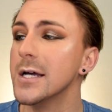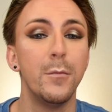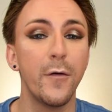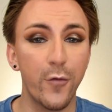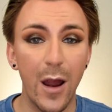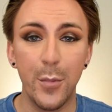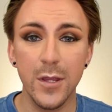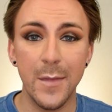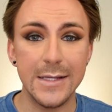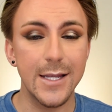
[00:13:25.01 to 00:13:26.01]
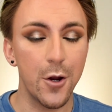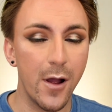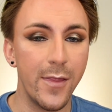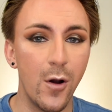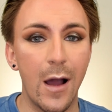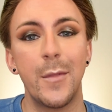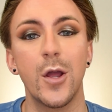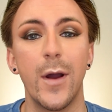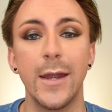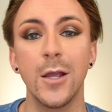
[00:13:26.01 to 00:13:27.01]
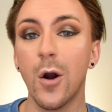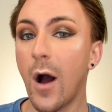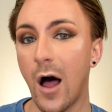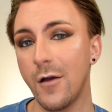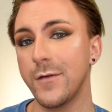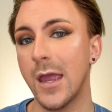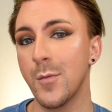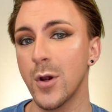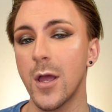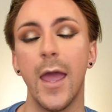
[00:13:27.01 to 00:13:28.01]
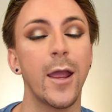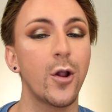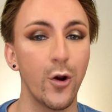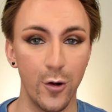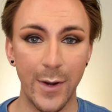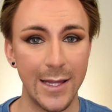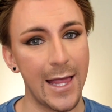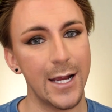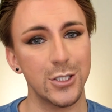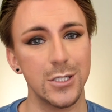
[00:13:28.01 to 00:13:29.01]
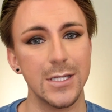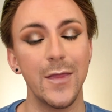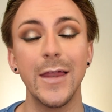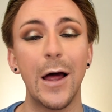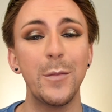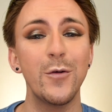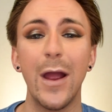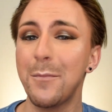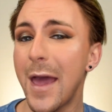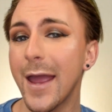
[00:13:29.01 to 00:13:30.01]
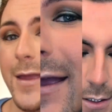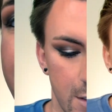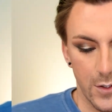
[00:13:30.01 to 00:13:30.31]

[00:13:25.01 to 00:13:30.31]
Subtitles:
Before I put the mascara on though, I'm gonna go ahead and go off camera and curl my lashes, and then I'll be right back.